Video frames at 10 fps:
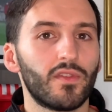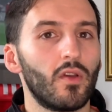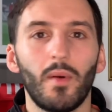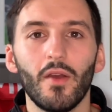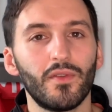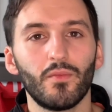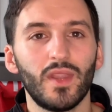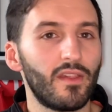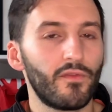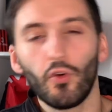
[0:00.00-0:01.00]
So I'm hoping with
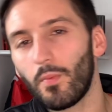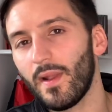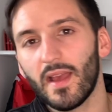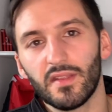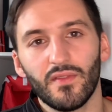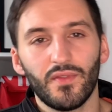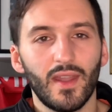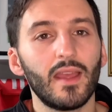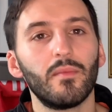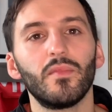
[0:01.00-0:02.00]
these 4 players I've
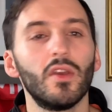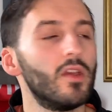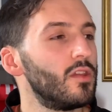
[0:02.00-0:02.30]
named,